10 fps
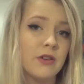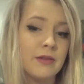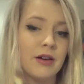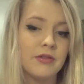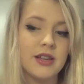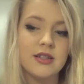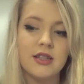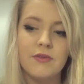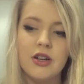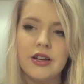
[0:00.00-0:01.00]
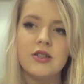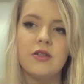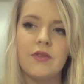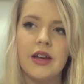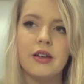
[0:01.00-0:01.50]
worry about with these, because if you look at
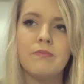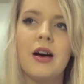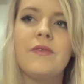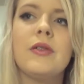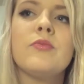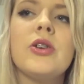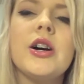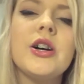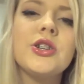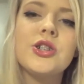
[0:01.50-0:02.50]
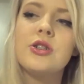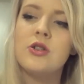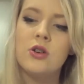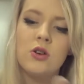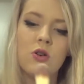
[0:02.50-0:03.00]
sort of like a buffing brush
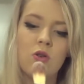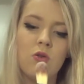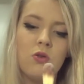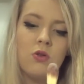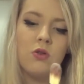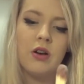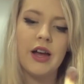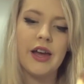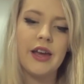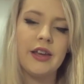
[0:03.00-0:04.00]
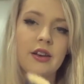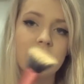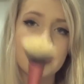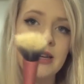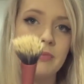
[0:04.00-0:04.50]
or a, you
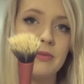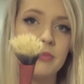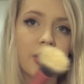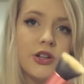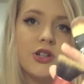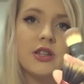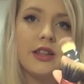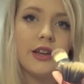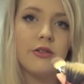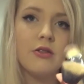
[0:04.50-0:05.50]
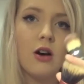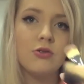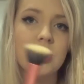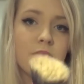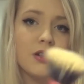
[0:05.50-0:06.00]
know, stippling brush, they don't
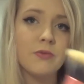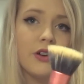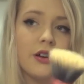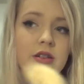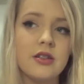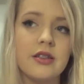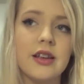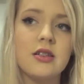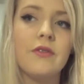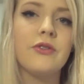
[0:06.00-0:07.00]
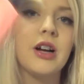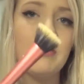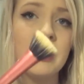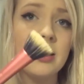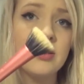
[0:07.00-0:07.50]
hold too much product, and that's after a
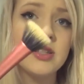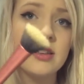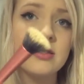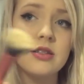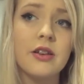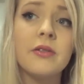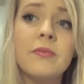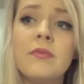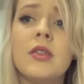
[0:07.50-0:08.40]
couple of uses. So